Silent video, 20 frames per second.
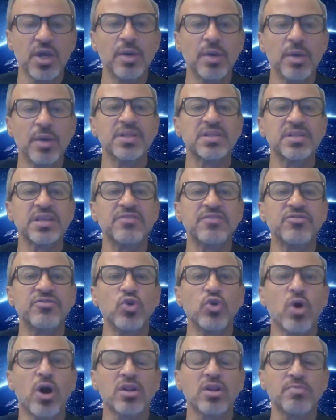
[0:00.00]
But if you
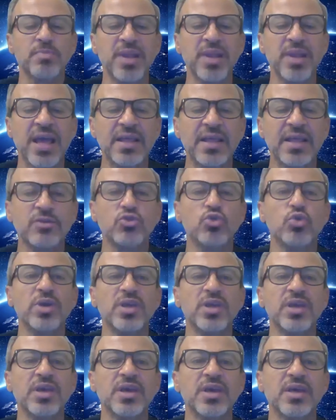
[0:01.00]
are planning
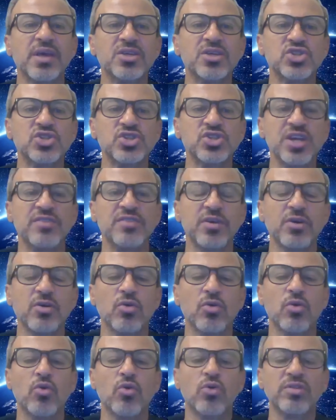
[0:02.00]
doing shaving
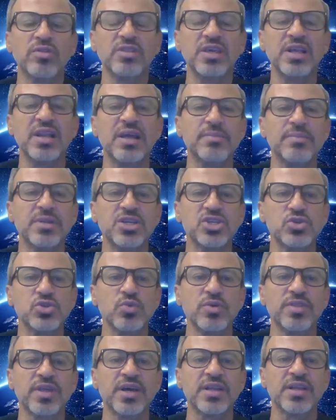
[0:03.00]
or delamination
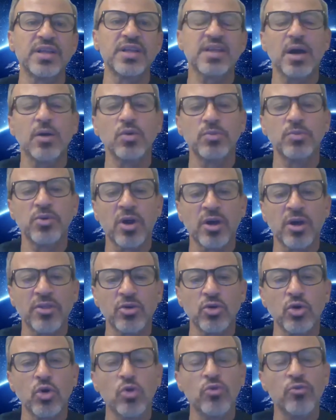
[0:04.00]
with that, I would rather
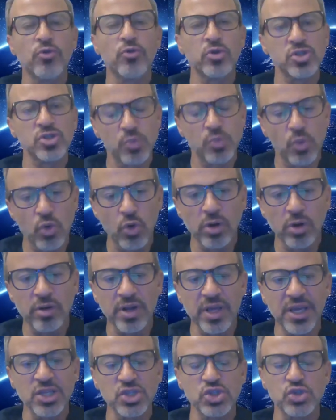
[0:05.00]
go for a smaller
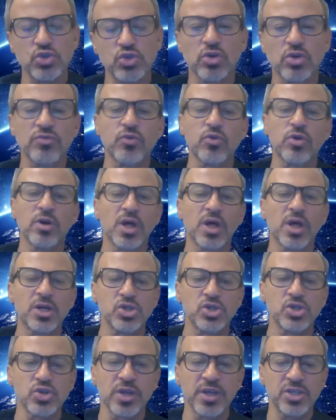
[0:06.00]
gauge, not for a
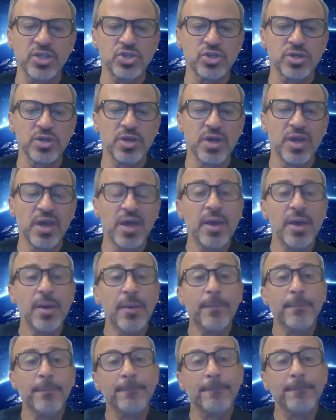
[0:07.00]
larger gauge.
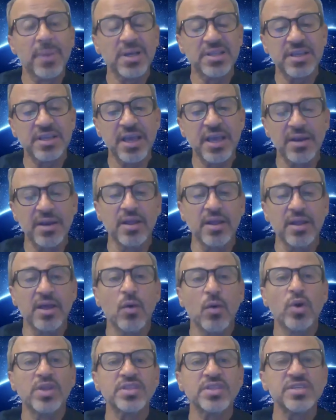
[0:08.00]
But again,
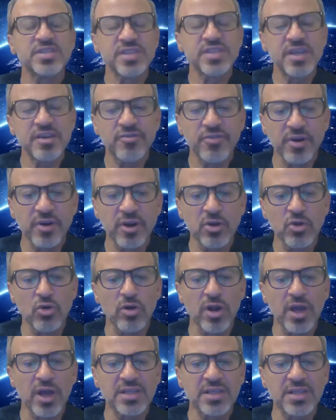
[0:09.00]
what is safer in your
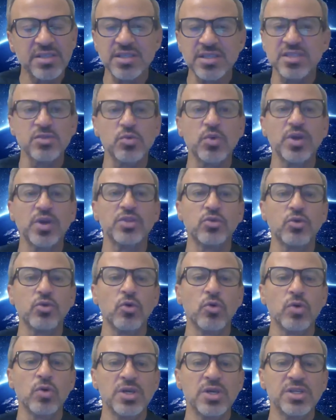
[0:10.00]
hands is the way to
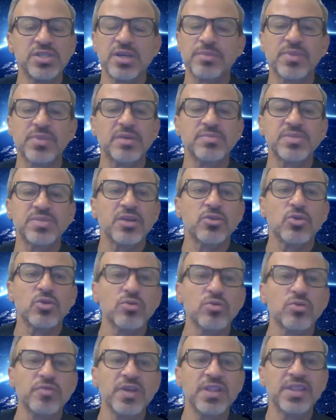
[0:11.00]
go. Sometimes I
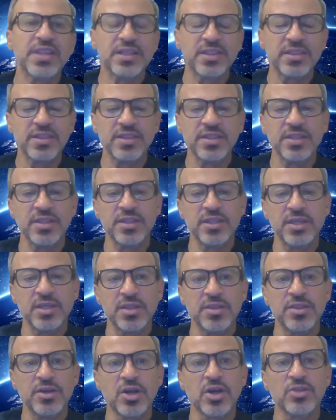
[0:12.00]
don't feel that
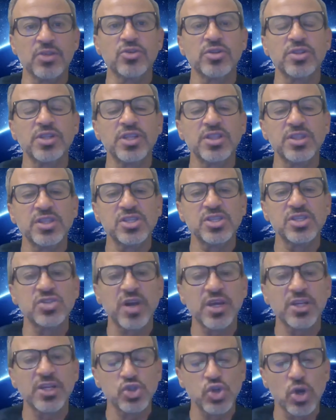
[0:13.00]
the cutter did this
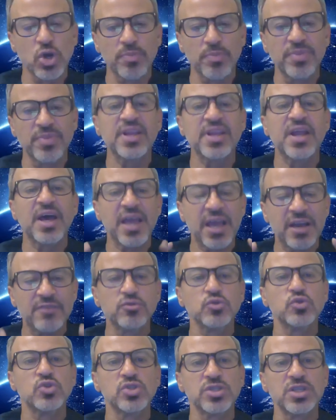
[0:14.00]
right job, then I have
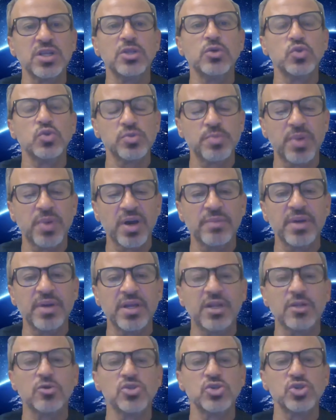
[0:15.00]
to still use
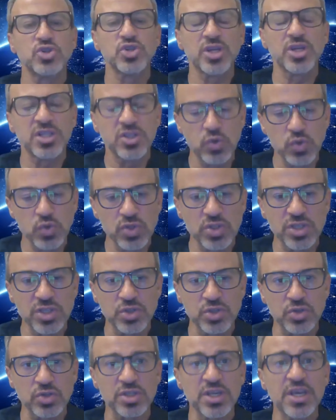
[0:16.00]
bimanual surgery and use
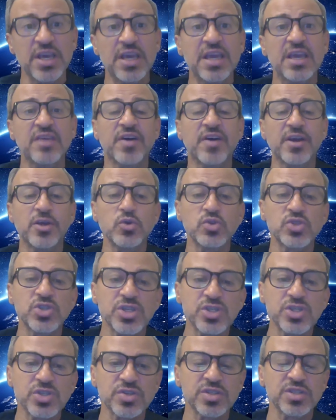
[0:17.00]
scissors. If I use
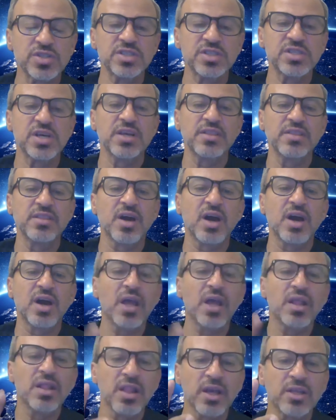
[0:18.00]
scissors inside the eye,
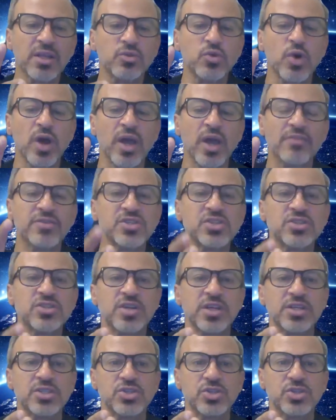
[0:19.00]
I'd like to have the
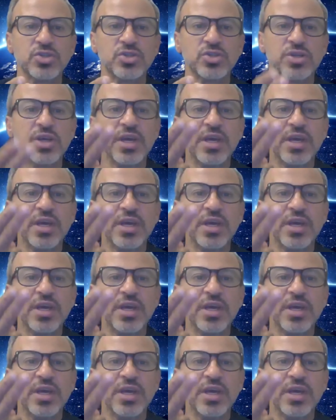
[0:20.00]
straight scissor.